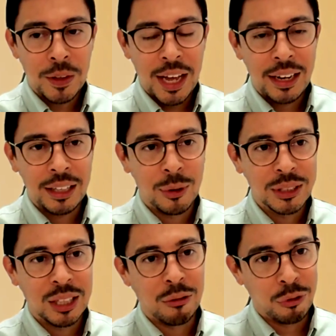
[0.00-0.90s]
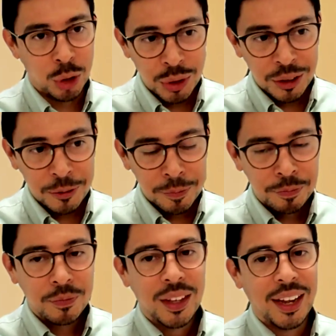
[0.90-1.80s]
that it wasn't a fluke,
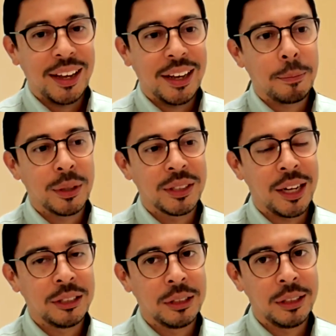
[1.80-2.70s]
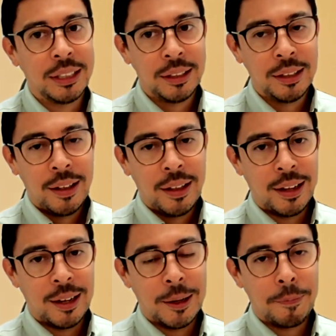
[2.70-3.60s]
and potentially
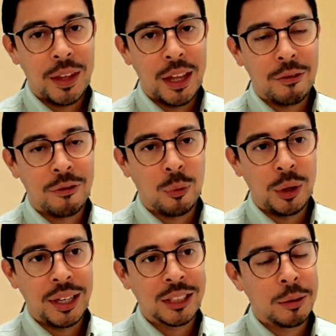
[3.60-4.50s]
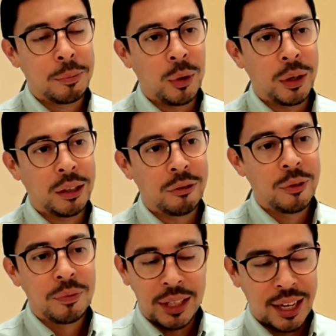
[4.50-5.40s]
um, if when you get to a point of
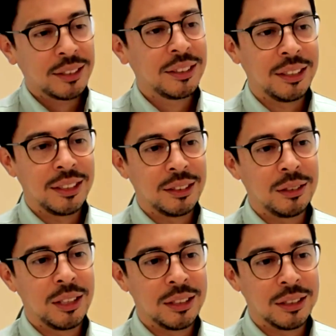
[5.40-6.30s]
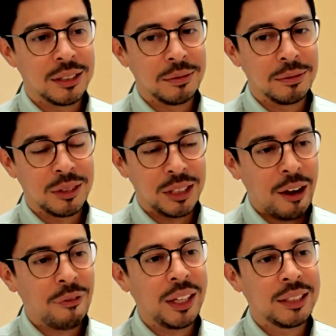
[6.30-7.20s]
yes, this is this is
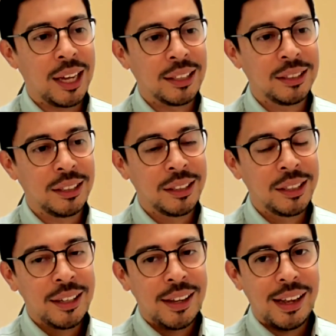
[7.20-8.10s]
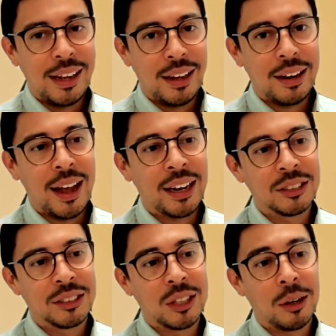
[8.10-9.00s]
definitely tested, and I can
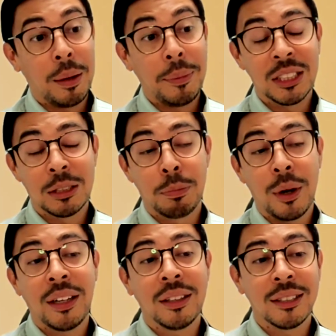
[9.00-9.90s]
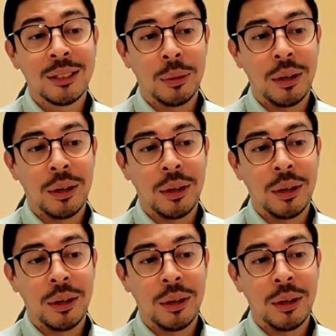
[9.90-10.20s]
start maybe spreading this to